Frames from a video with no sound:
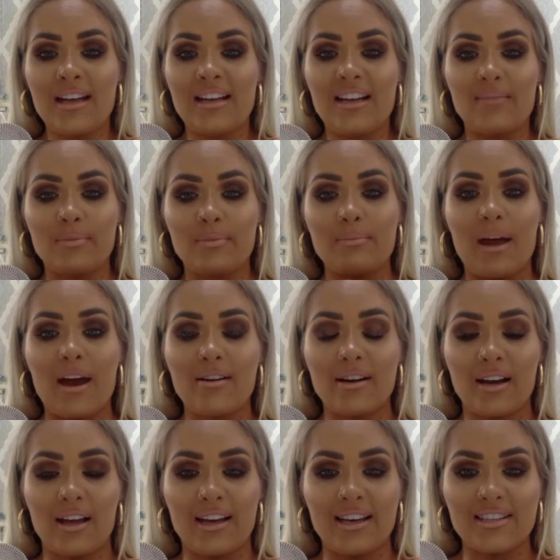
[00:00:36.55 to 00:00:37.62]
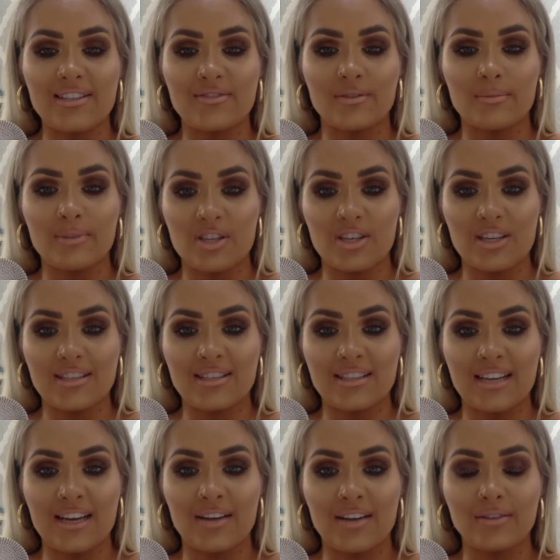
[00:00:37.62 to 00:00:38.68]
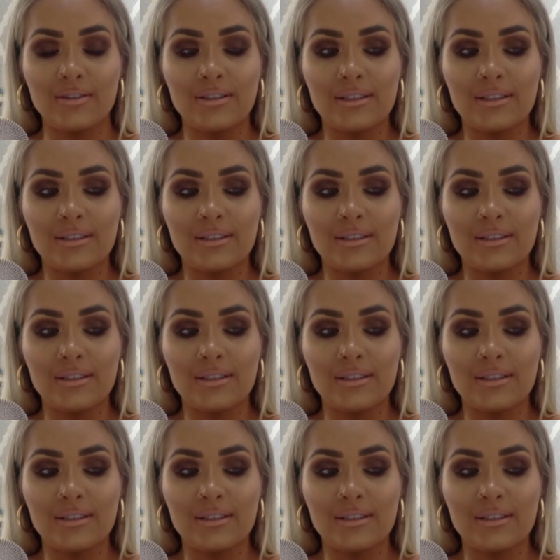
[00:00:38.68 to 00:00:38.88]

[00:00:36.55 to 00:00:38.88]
left me paralysed from the chest down,